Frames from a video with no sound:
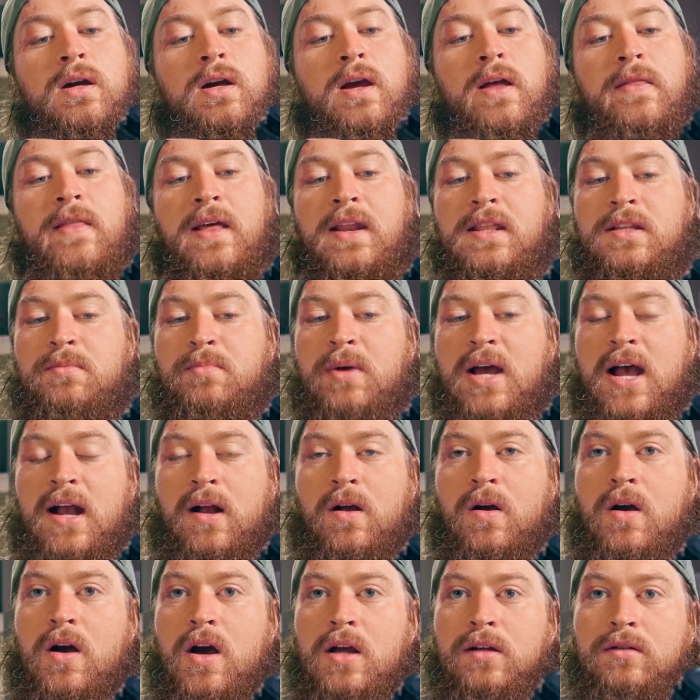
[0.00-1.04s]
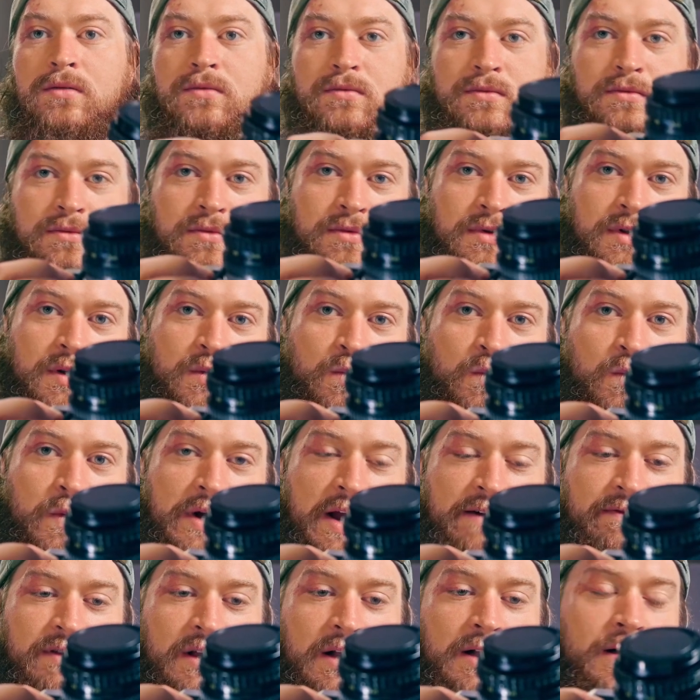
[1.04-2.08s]
And then it's back on. We
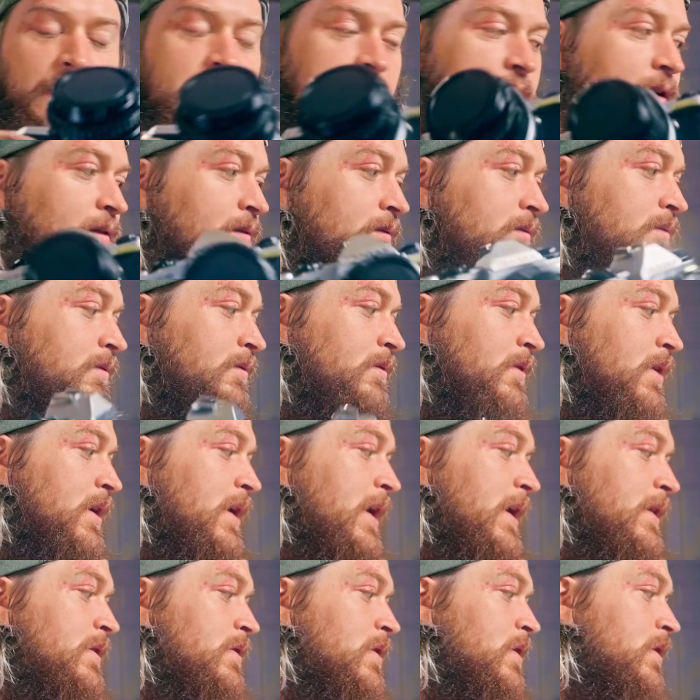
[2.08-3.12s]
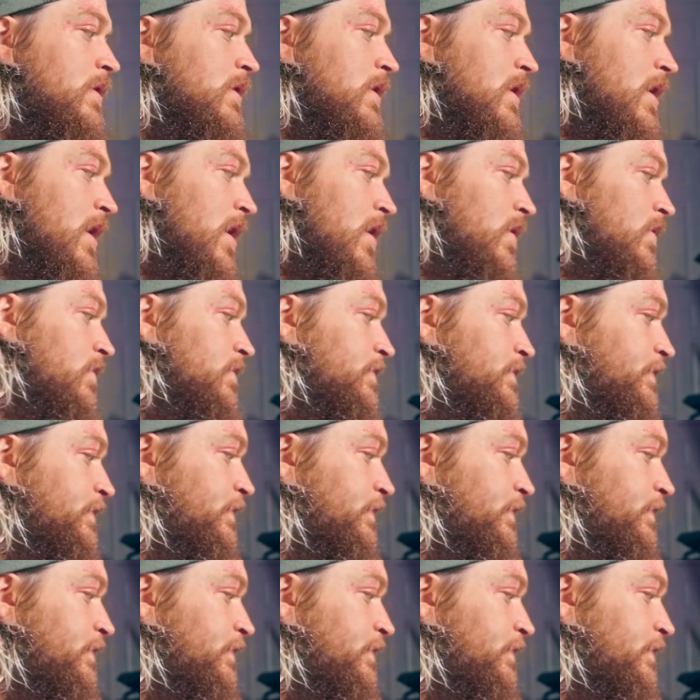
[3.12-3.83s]
have the click. It's good to go.